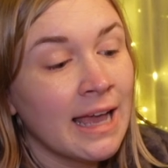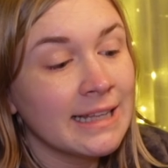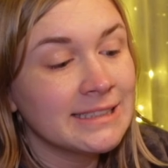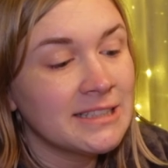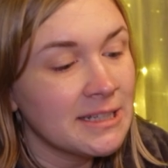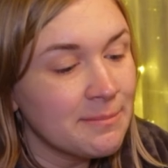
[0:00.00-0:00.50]

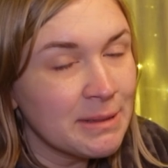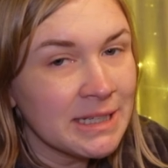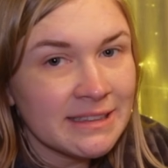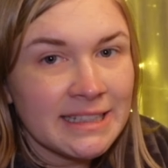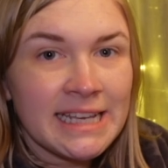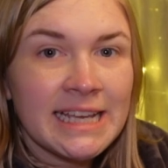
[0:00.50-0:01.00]

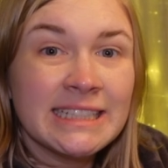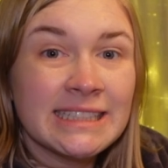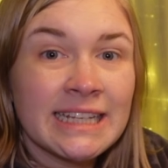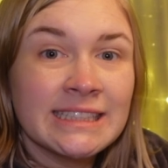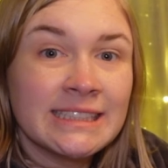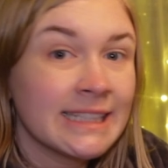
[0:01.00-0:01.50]
Typically, it
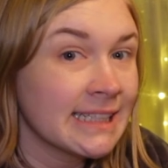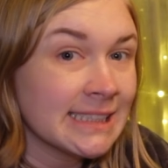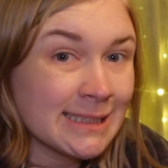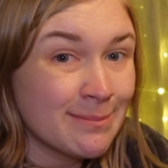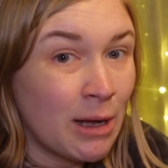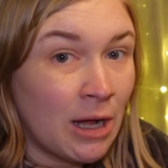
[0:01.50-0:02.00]
tends to get
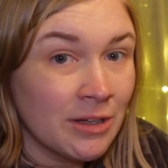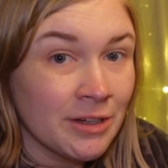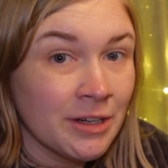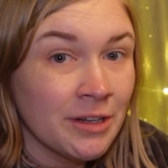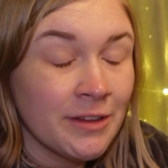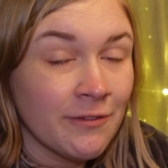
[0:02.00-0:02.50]

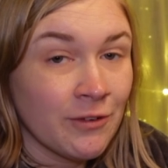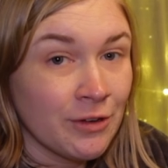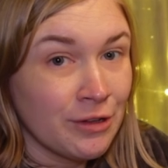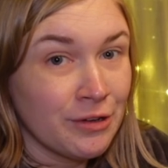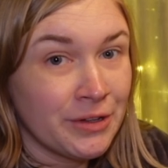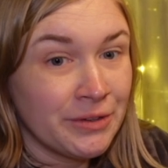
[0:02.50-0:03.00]
smaller the
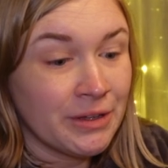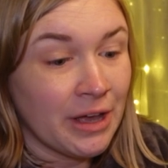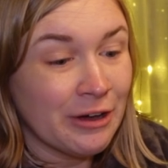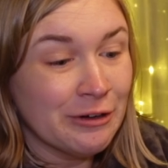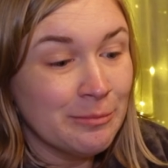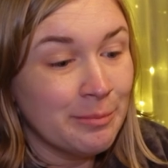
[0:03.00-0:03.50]
further you
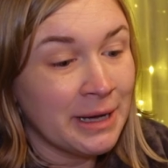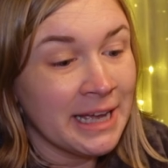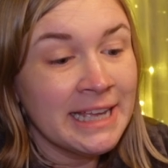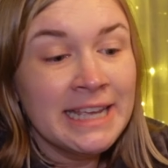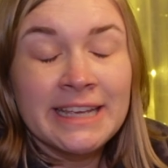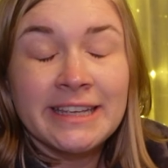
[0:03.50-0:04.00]
go,
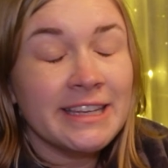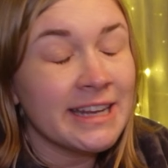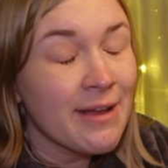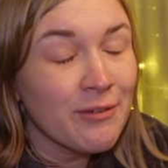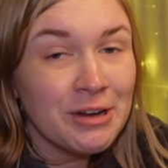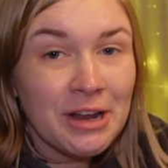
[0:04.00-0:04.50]
but you
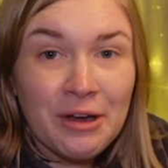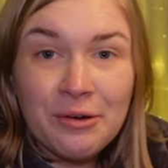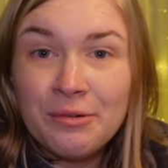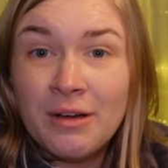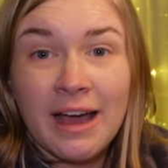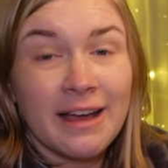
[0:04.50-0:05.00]
never
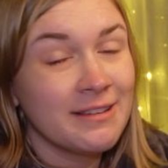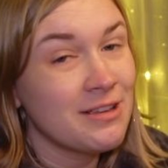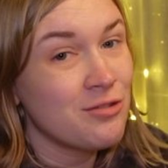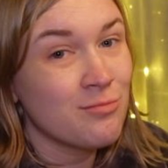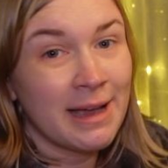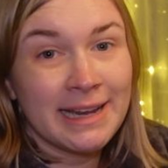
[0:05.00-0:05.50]
know.
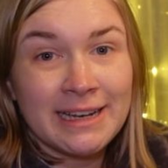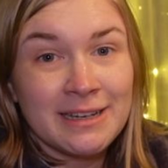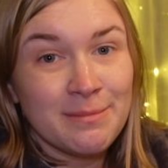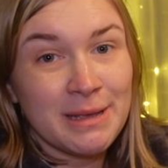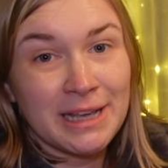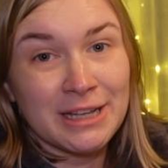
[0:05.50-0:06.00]
You might end
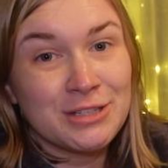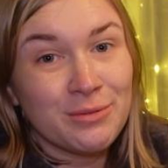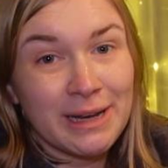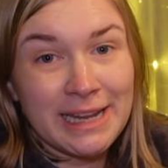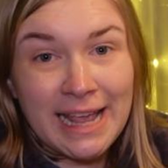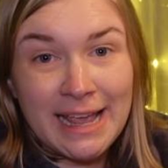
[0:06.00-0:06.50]
up being a
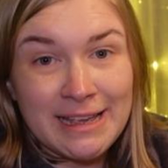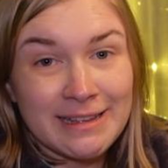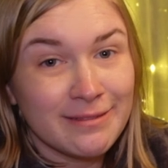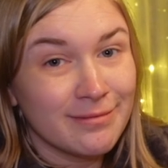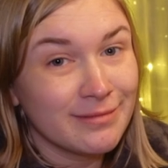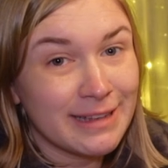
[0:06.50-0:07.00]

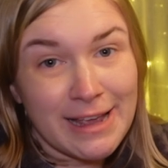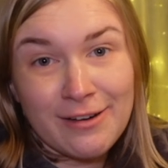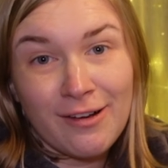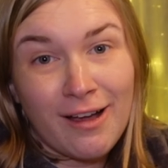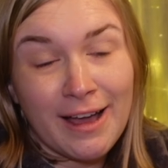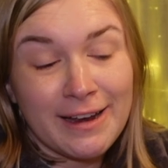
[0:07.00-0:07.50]
28
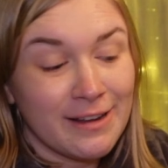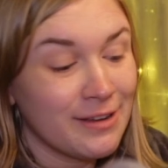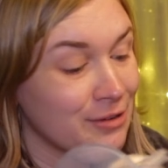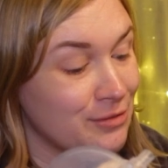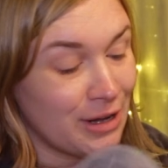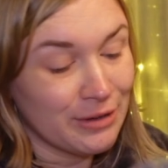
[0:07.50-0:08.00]
later on.
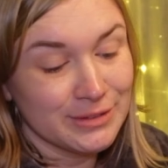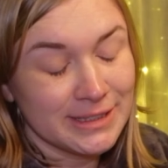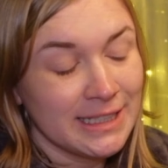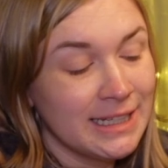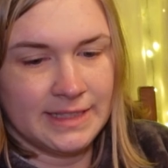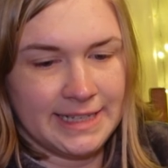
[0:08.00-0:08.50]
Who knows?
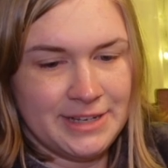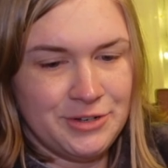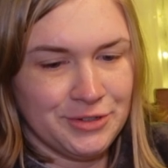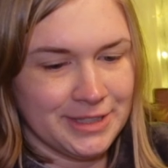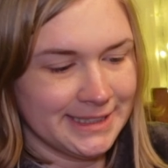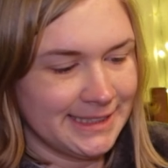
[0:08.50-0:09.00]

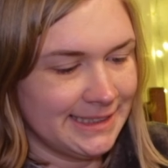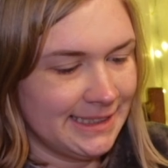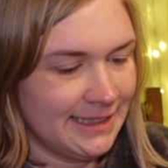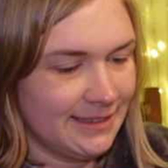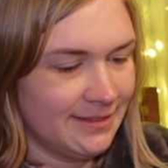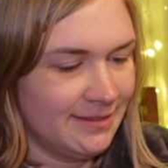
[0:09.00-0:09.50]

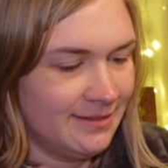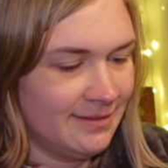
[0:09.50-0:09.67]
Interesting.